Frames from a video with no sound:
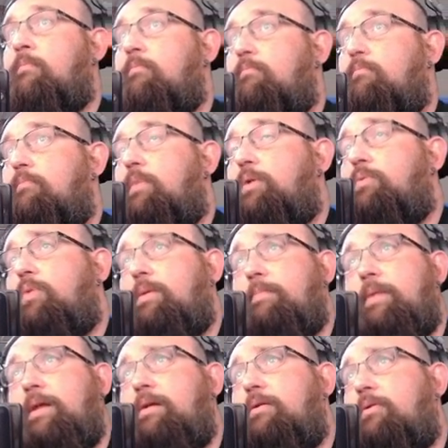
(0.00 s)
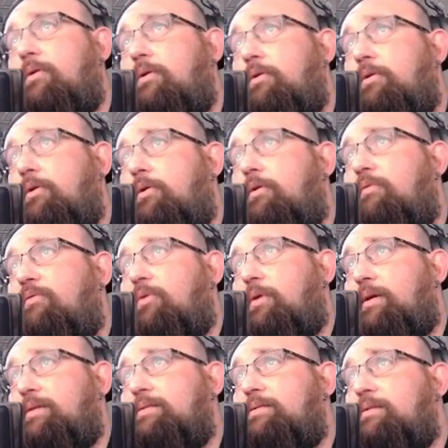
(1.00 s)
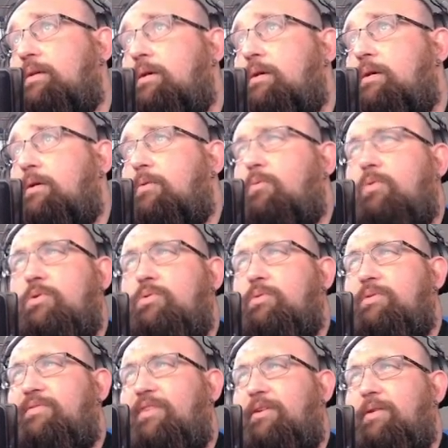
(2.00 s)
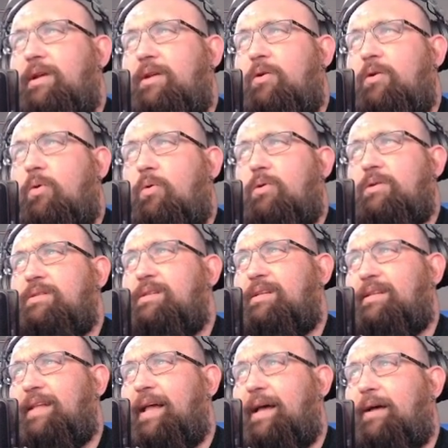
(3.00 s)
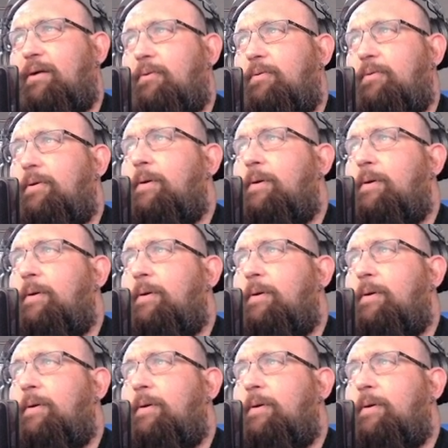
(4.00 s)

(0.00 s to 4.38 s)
But when Peter heard her voice, which was very coarse and loud,